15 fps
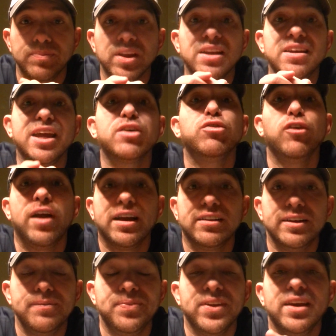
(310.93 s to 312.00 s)
Nick
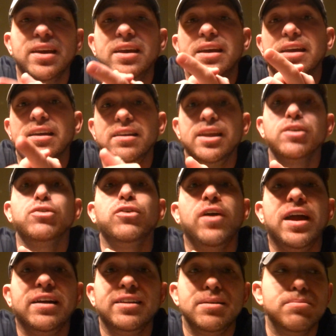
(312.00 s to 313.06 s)
Franklin. Nick
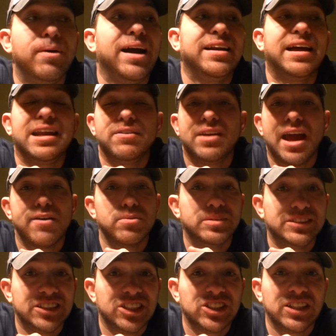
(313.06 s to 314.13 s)
Franklin might not even have a
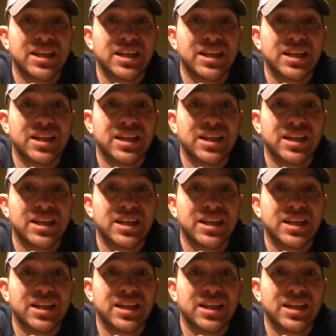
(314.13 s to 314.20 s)
position.